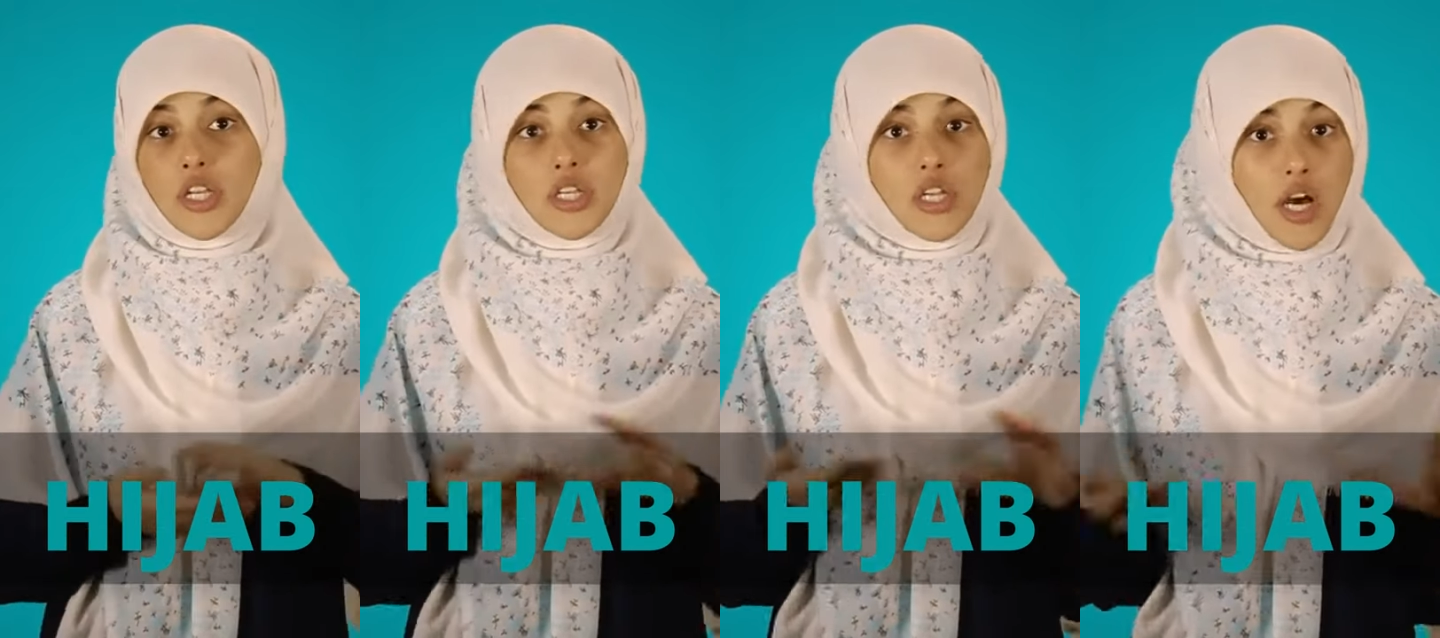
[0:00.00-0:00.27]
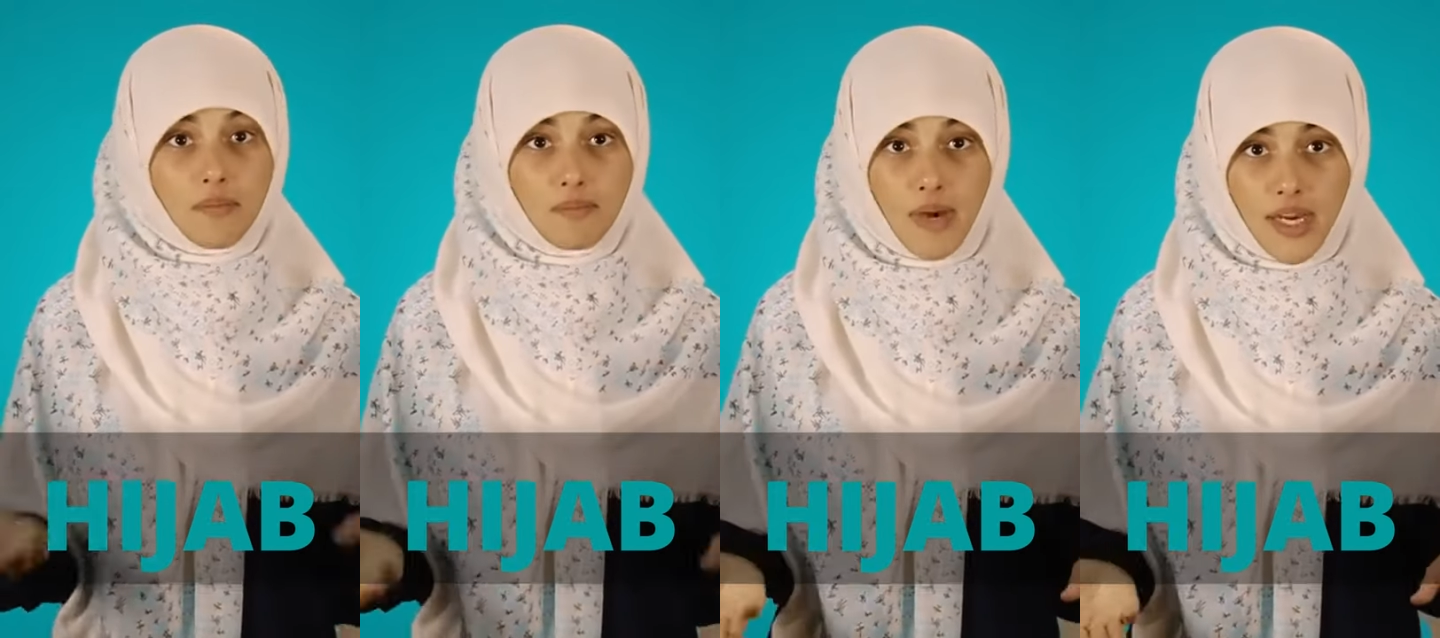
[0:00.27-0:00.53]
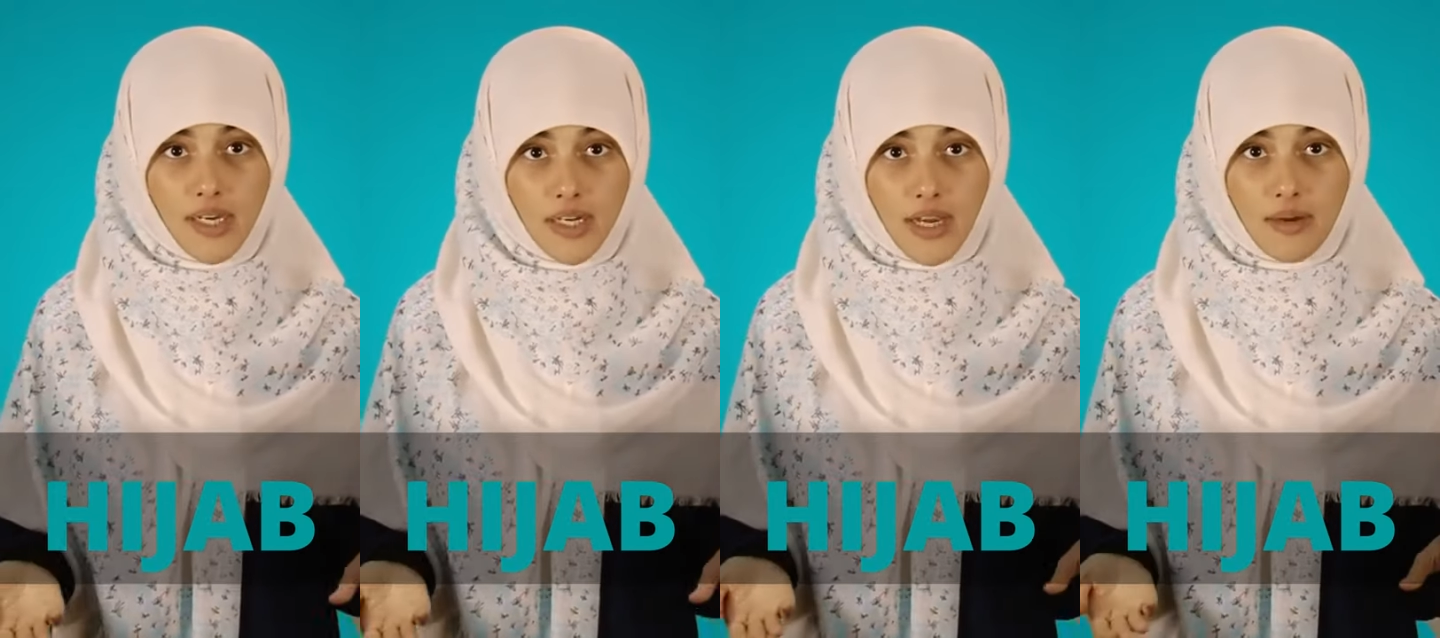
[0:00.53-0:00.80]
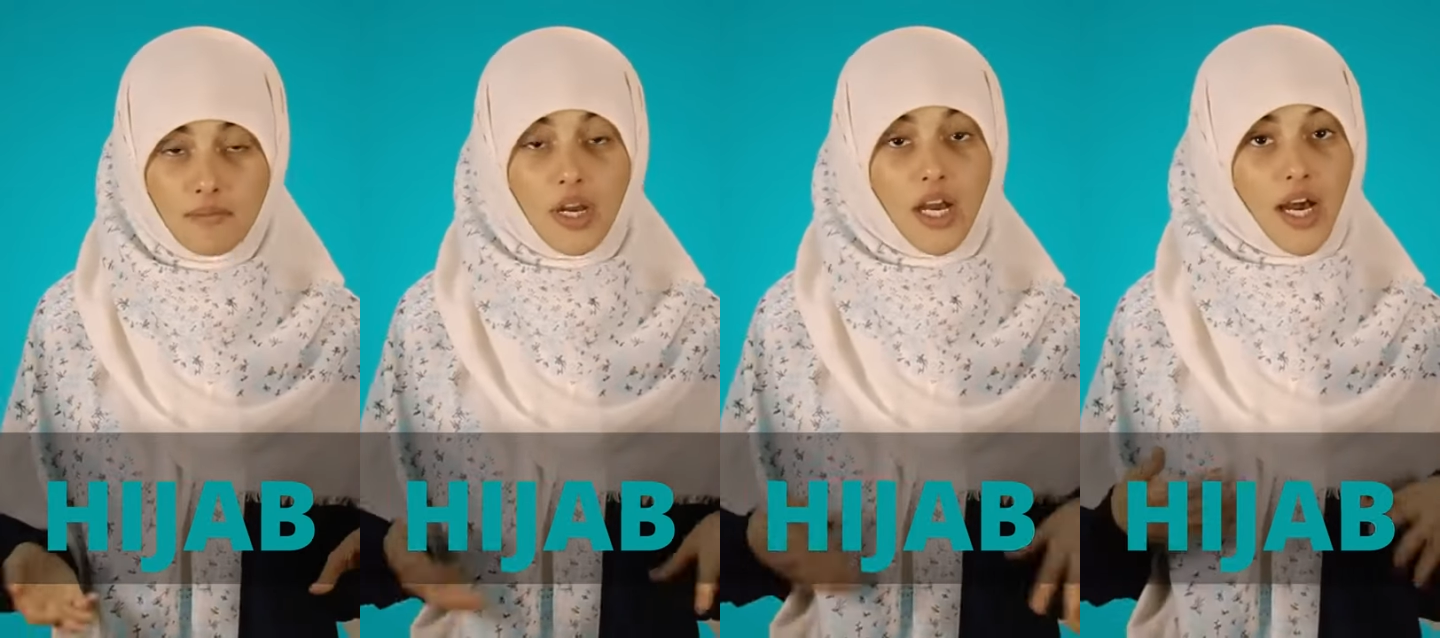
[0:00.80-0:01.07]
not
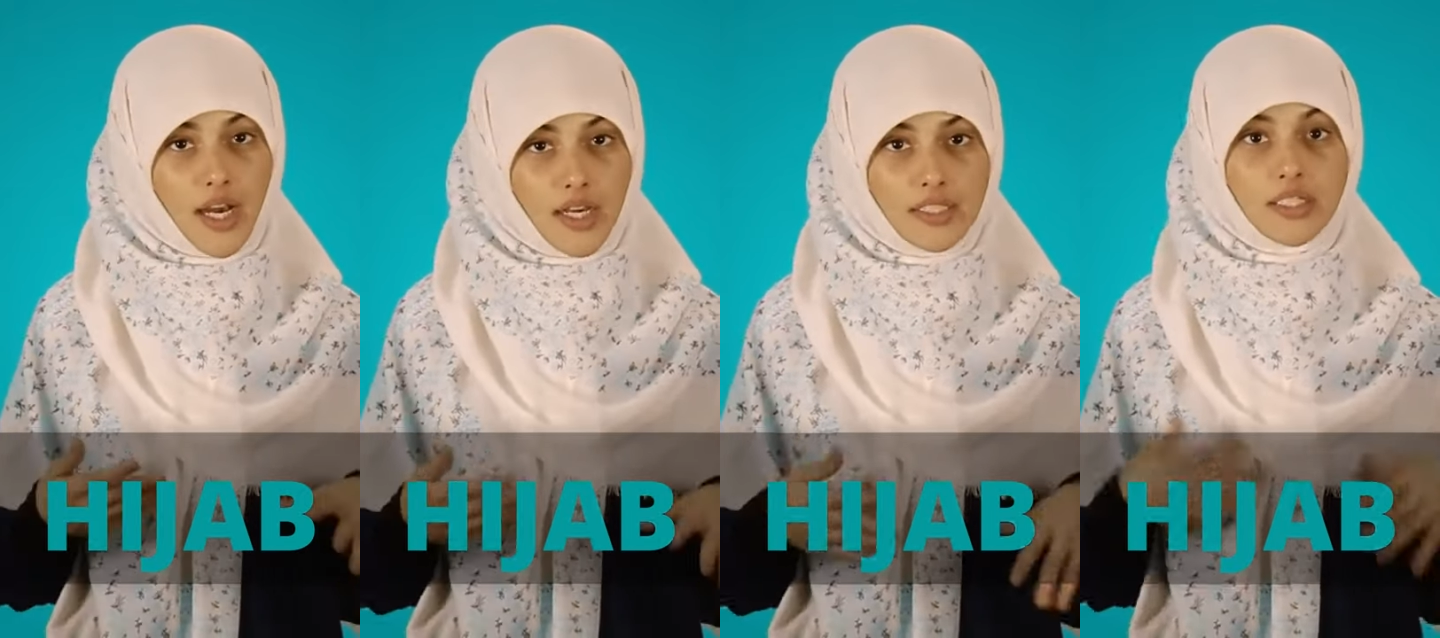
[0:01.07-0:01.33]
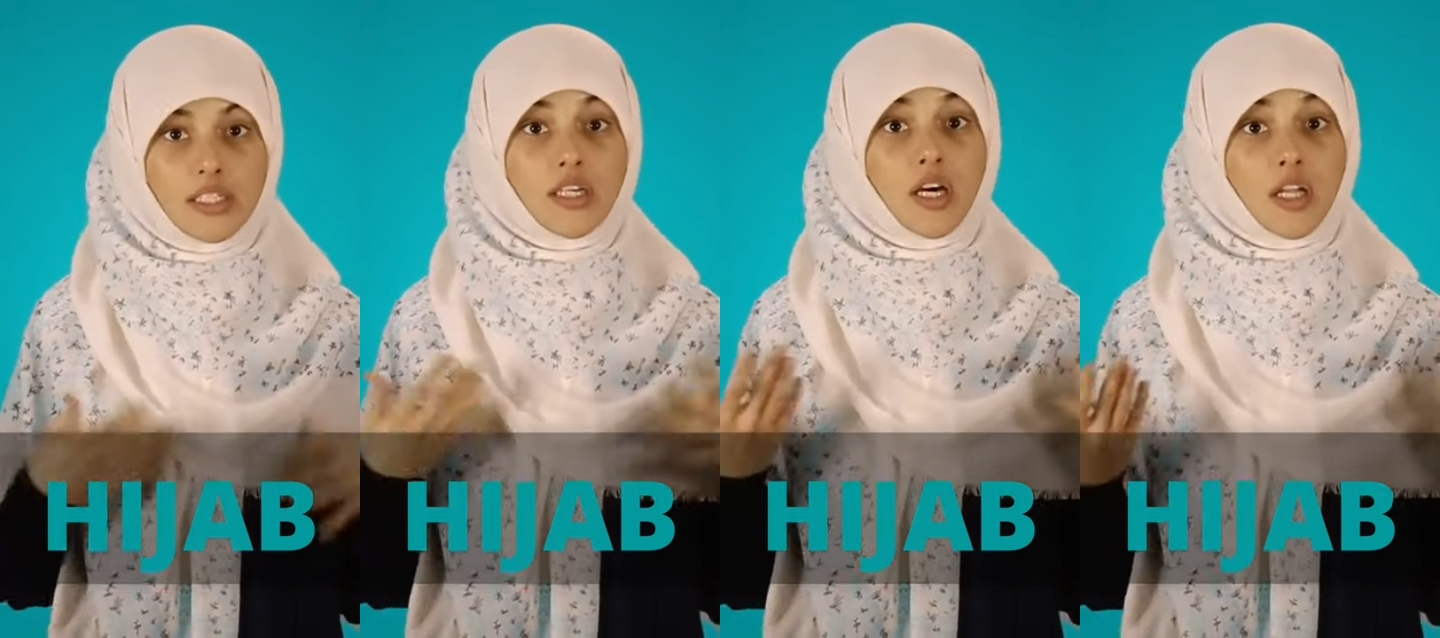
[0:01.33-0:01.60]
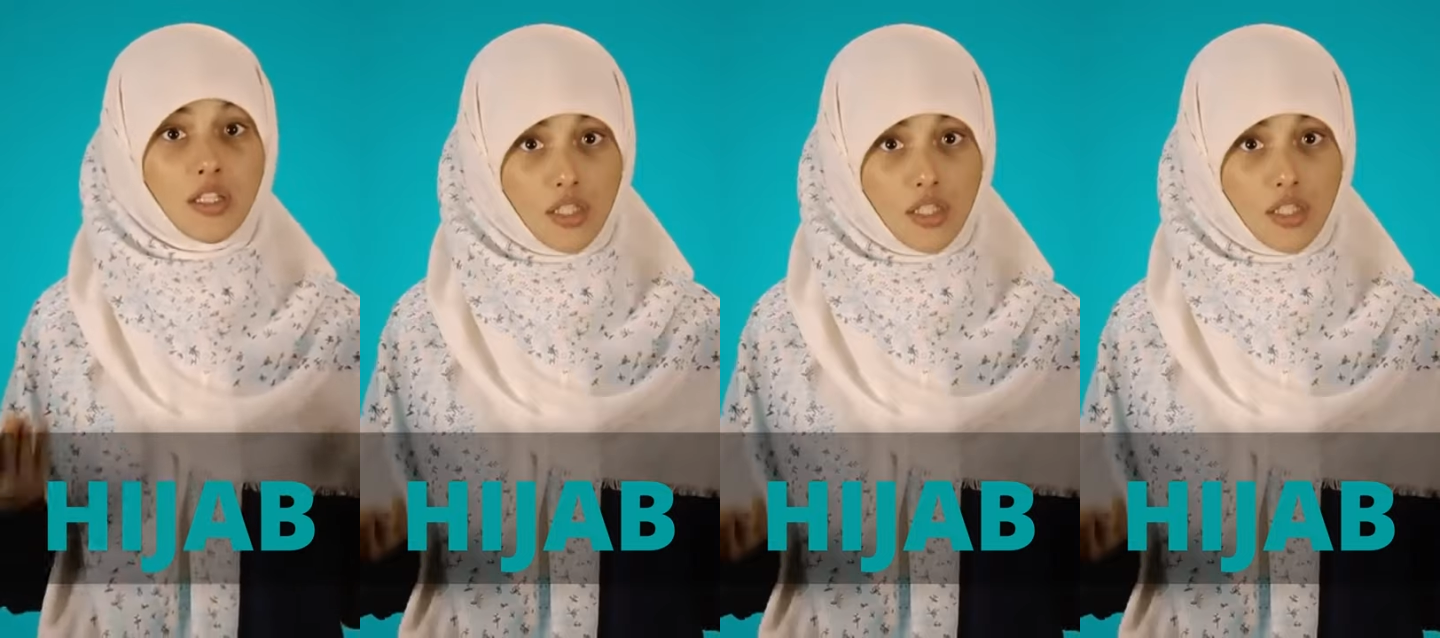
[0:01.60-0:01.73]
mahram, i.e.